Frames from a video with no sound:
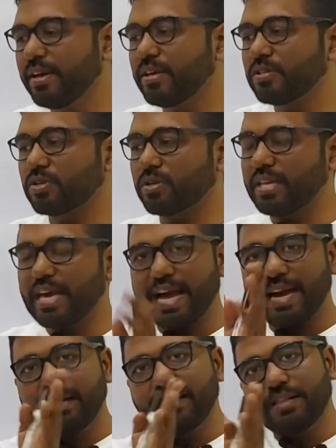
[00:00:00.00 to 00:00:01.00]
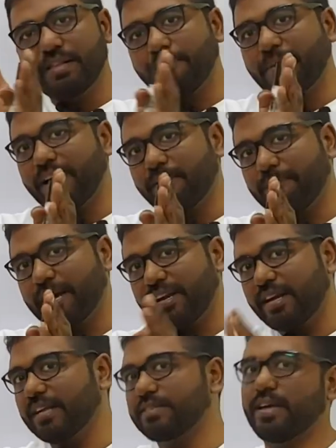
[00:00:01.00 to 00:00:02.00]
So the angle, the
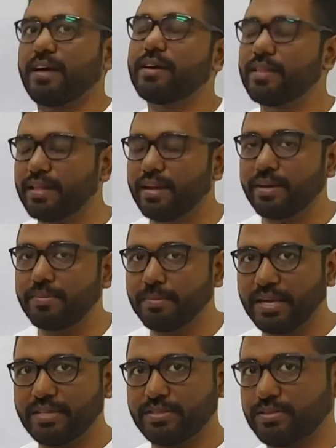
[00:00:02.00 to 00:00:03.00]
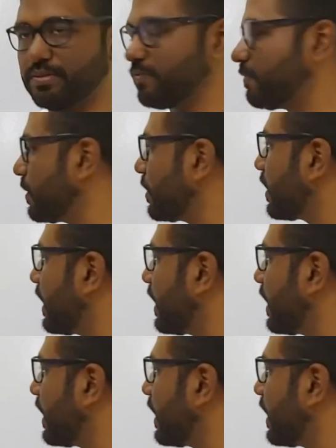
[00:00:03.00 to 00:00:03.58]
parallax angle that it makes for your